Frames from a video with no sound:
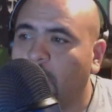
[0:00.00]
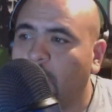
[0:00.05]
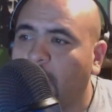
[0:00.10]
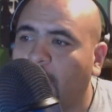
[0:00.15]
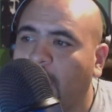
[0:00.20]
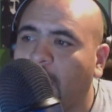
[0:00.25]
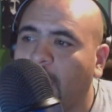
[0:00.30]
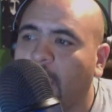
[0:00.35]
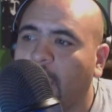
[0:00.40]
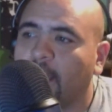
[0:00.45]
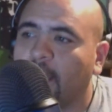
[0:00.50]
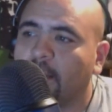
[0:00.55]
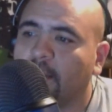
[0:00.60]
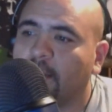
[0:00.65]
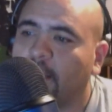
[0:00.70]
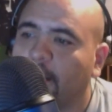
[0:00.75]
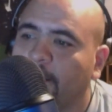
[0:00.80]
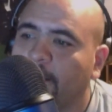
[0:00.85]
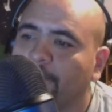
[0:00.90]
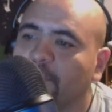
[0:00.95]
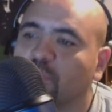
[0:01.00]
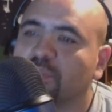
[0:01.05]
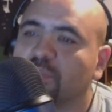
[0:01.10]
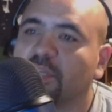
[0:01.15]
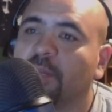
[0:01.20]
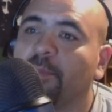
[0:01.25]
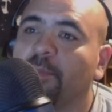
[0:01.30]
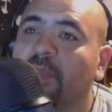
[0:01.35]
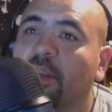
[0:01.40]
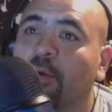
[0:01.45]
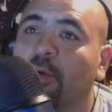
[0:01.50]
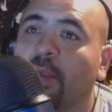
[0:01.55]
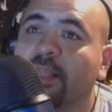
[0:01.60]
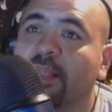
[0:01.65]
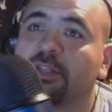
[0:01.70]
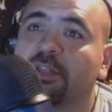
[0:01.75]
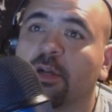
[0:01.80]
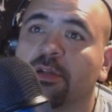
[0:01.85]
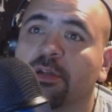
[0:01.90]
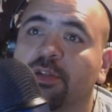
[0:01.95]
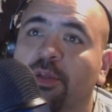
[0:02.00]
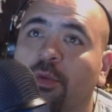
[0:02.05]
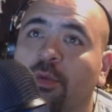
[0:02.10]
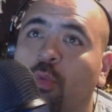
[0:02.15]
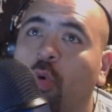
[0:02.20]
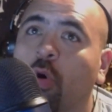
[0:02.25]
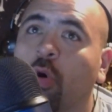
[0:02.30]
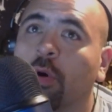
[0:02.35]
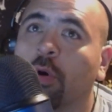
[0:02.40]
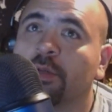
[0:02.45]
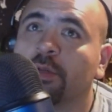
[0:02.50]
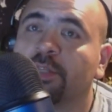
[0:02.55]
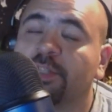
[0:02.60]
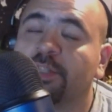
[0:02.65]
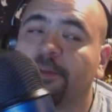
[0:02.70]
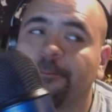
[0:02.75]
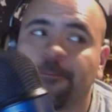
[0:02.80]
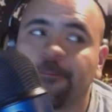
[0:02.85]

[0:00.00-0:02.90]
and it was going to be a great start to the Wars.